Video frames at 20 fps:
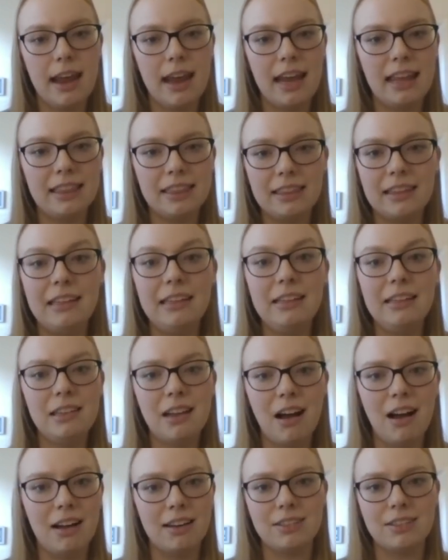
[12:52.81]
and lean
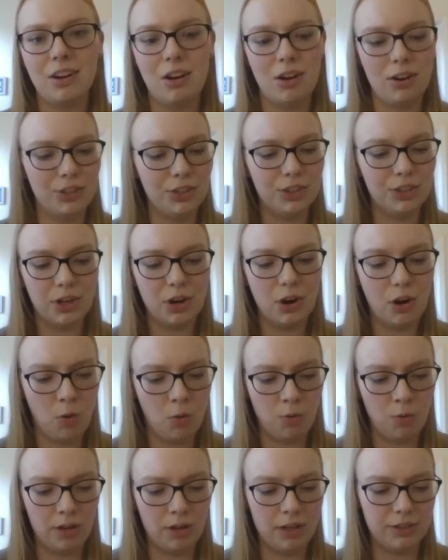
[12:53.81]
not on your
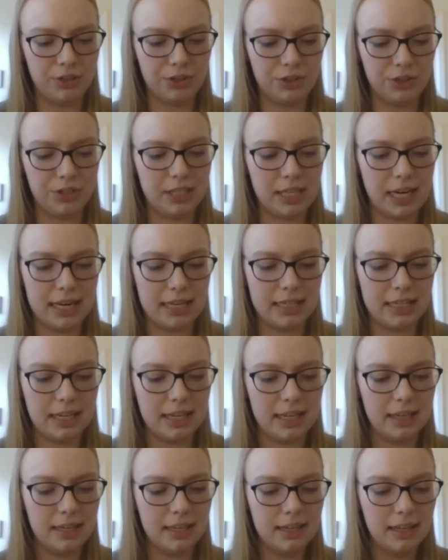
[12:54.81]
own
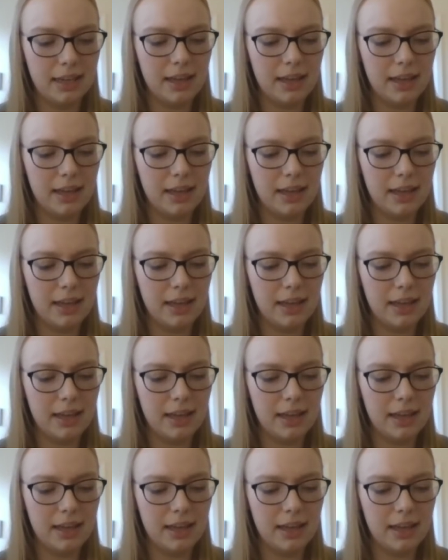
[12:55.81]
understanding.